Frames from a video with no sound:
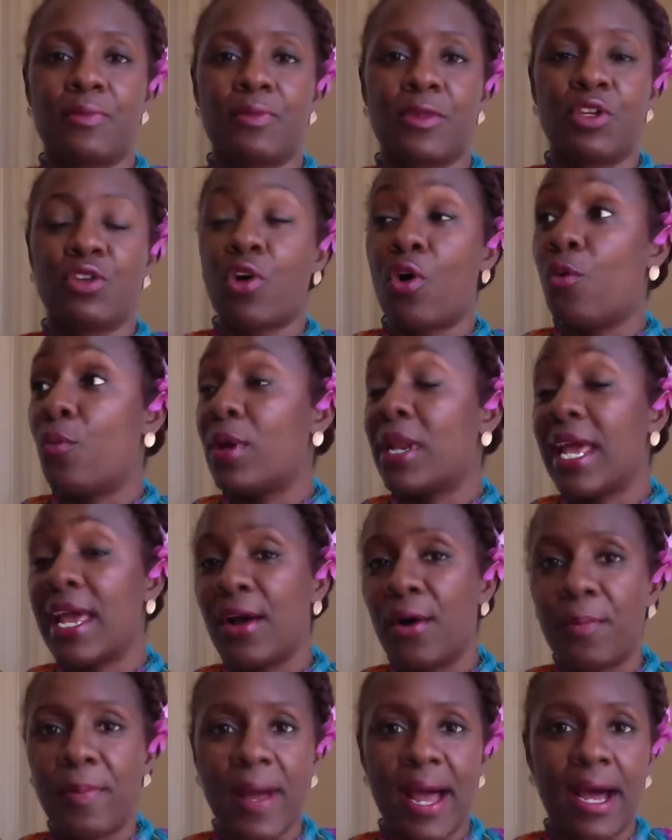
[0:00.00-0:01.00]
You don't want to
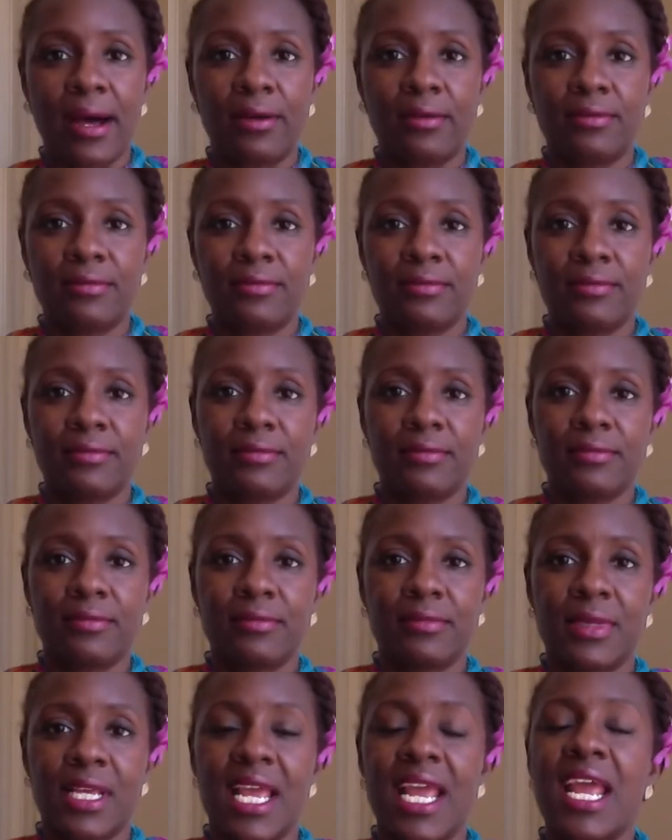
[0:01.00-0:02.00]
help out.
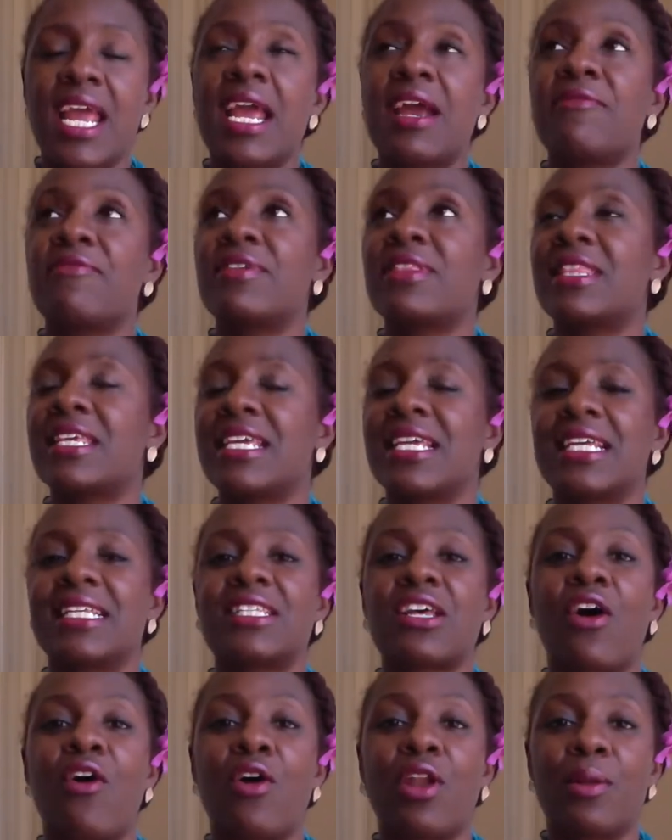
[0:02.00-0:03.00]
Everything
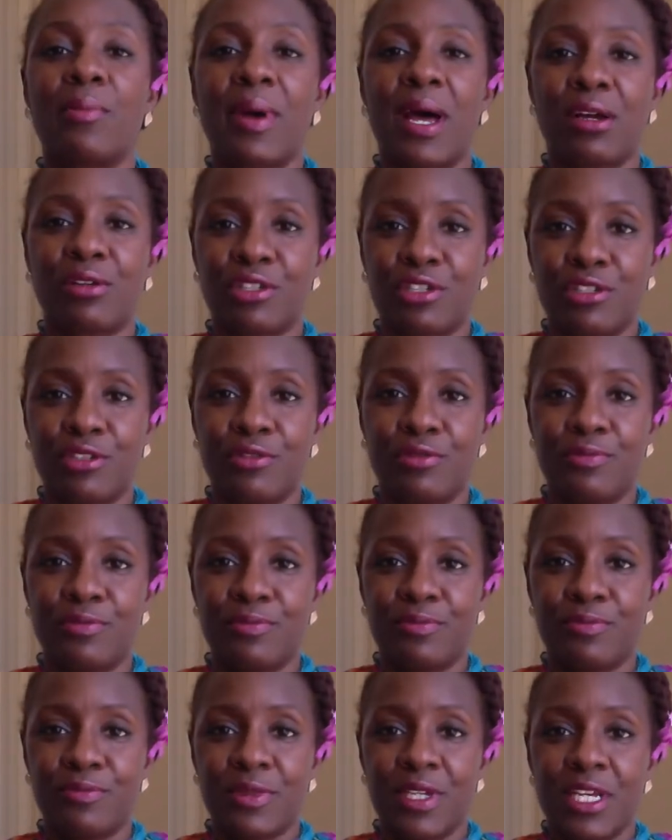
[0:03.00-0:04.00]
is all about you.
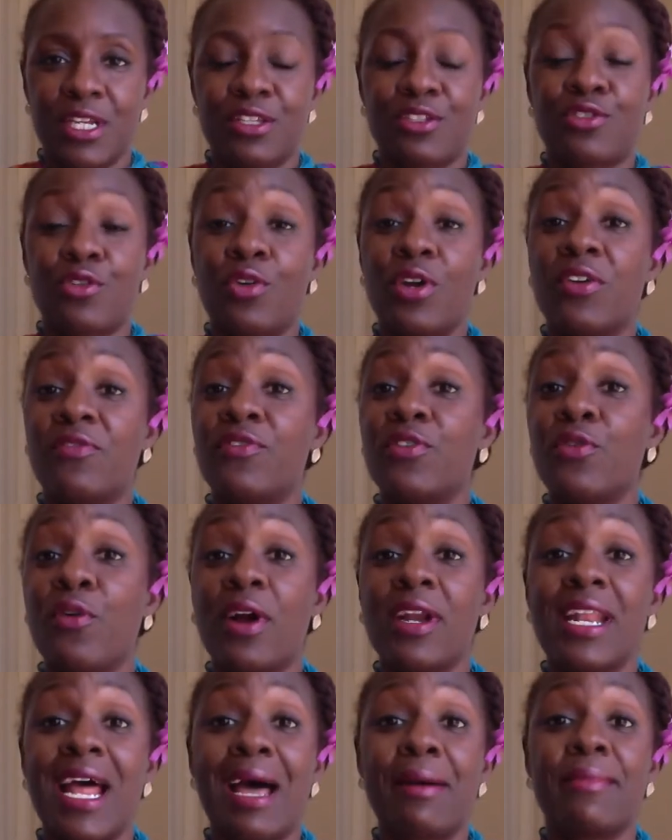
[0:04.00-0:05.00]
So if you
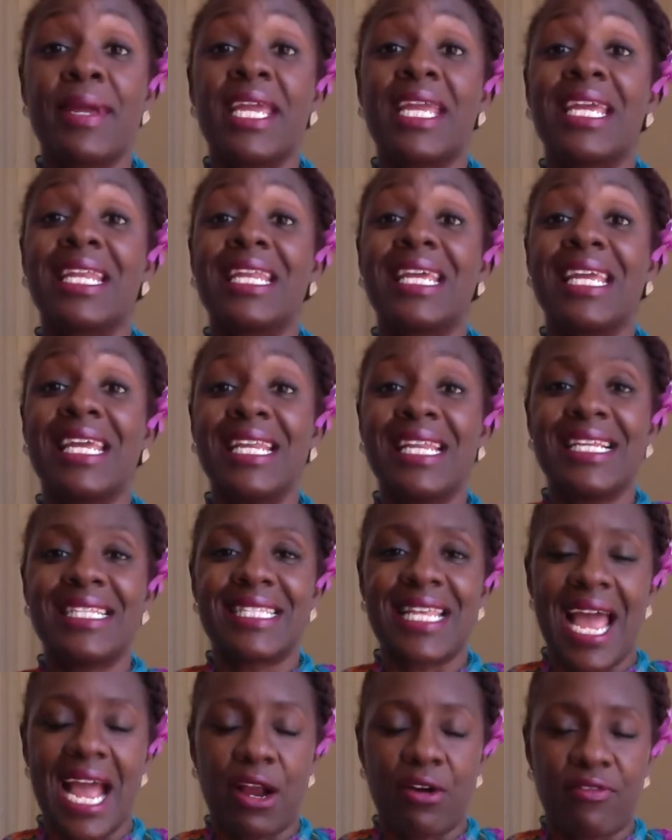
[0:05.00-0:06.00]
are not making any
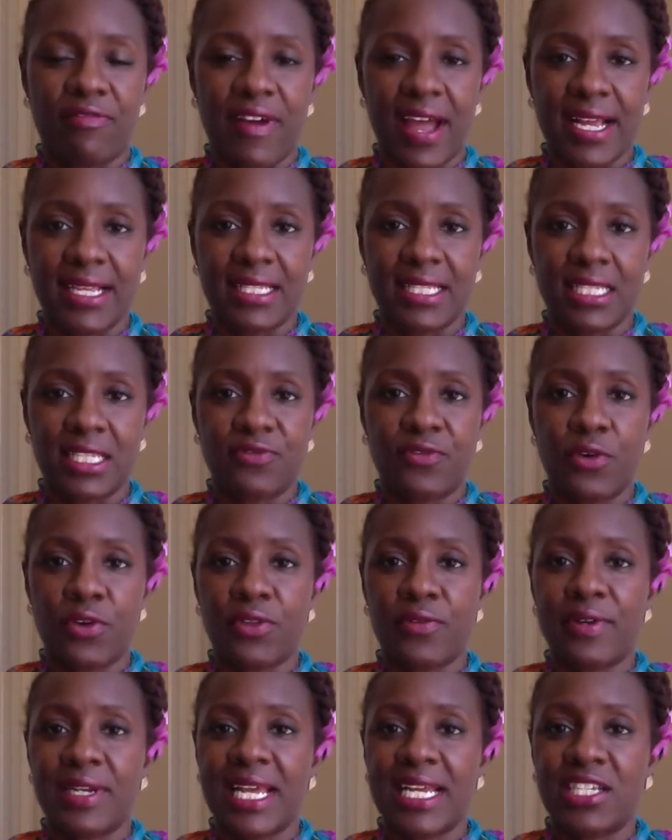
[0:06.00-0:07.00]
sacrifices for
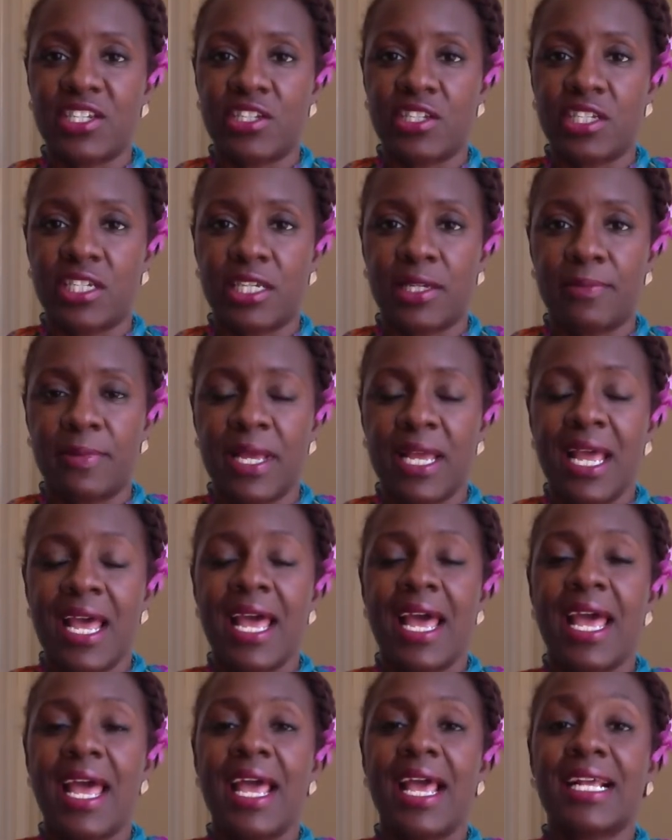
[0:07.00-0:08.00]
the relationship,
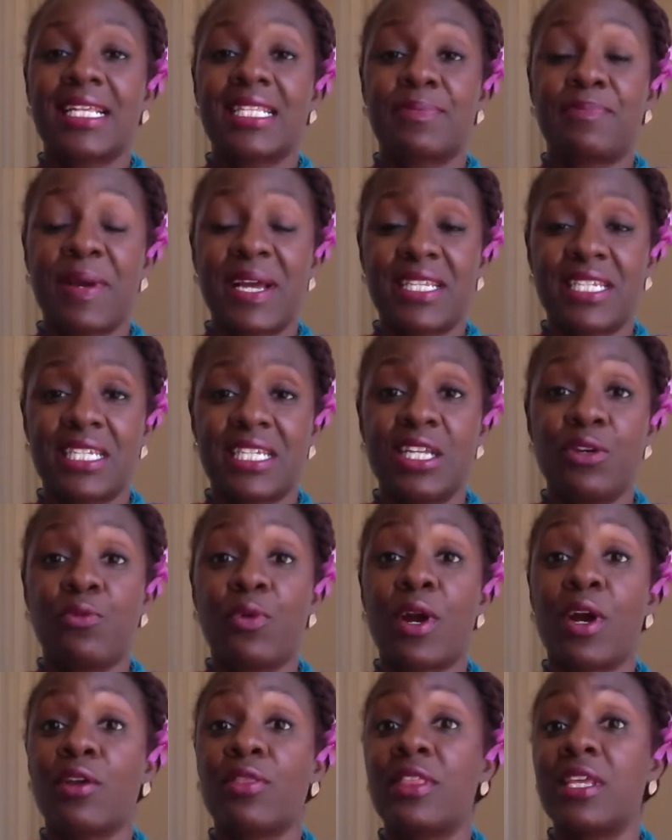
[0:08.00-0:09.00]
especially
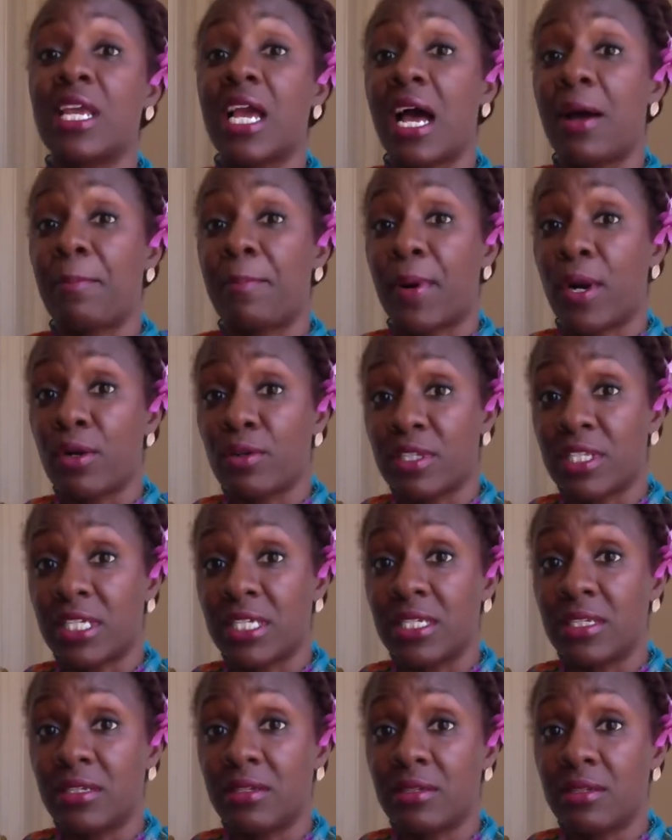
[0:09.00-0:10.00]
where the
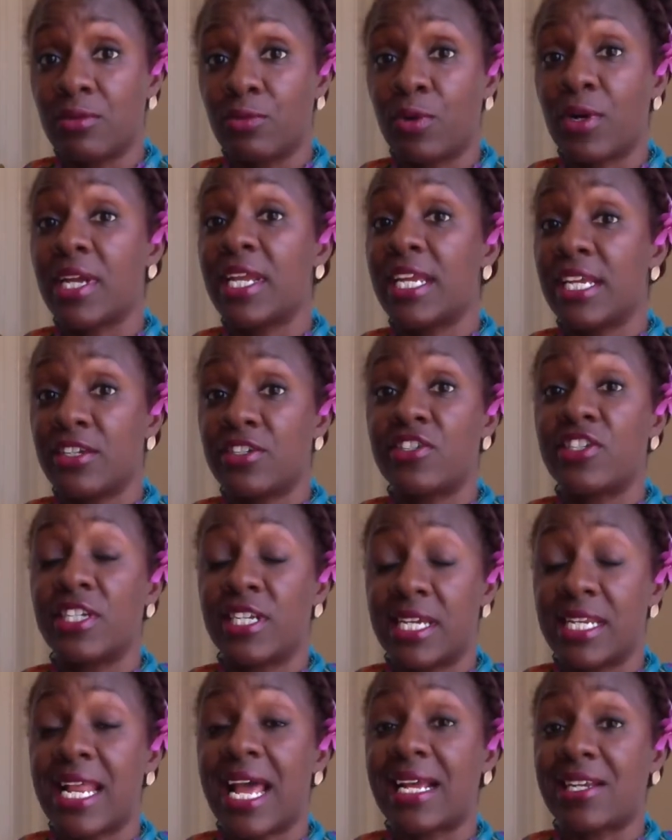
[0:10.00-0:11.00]
person where he or she
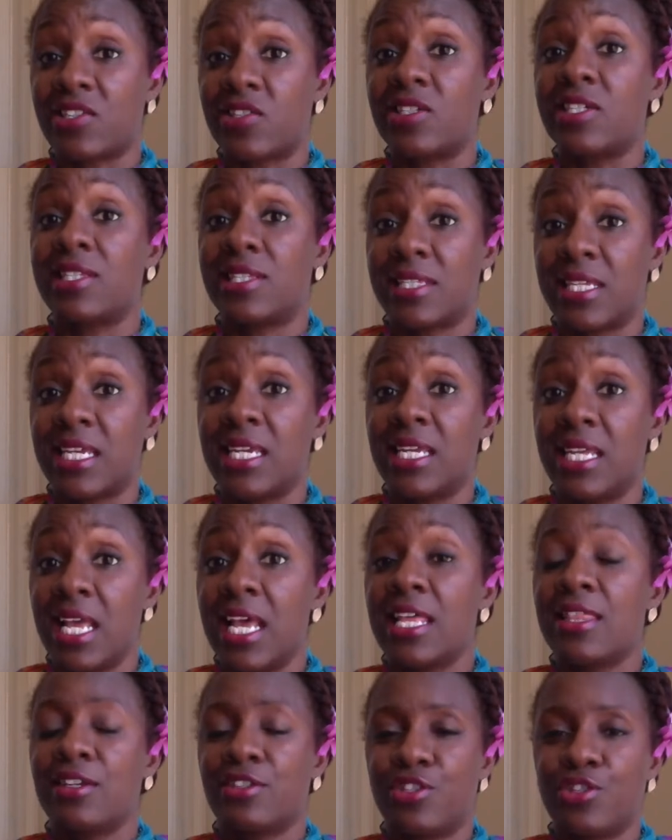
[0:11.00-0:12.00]
can actually see
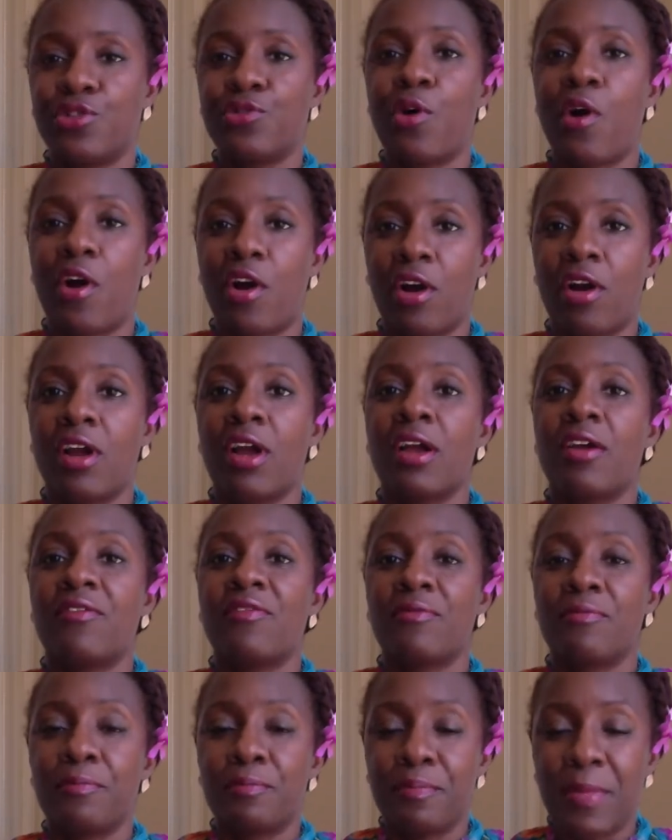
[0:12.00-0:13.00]
that you are
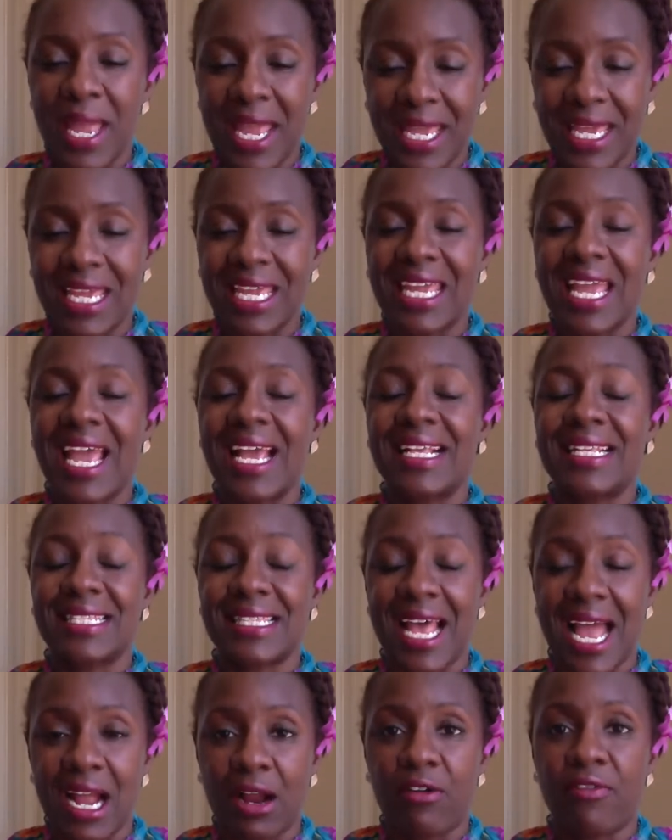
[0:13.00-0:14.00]
making a
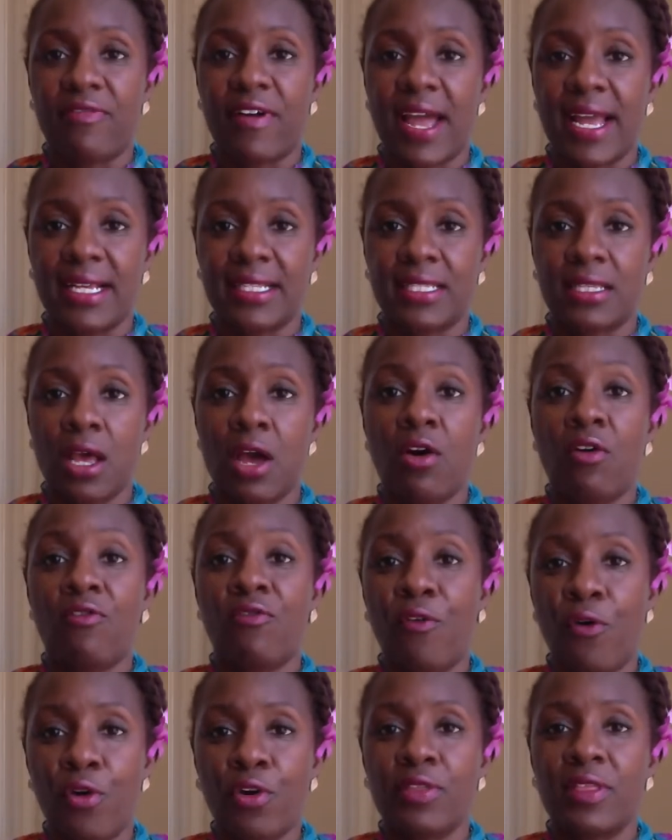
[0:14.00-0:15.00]
sacrifice
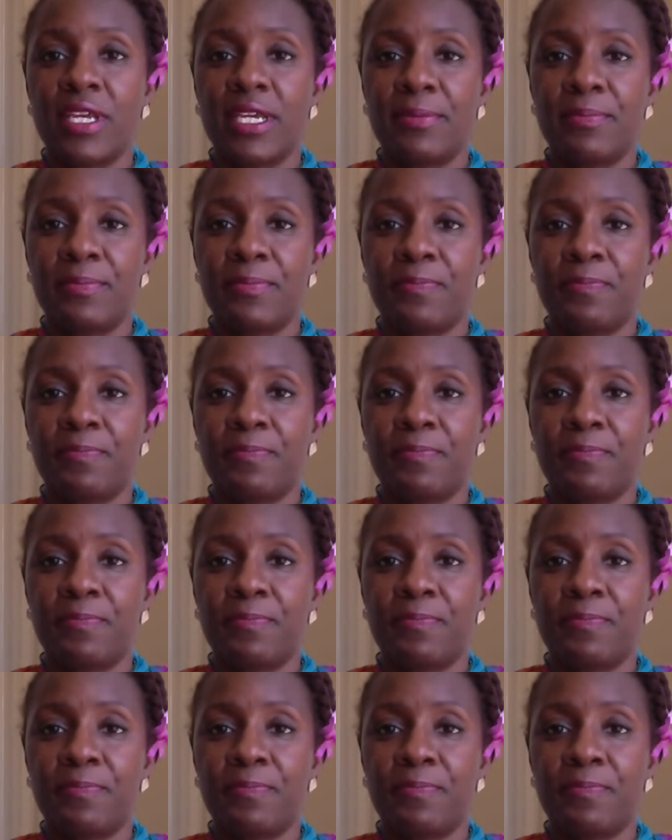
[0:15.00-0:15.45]
for them,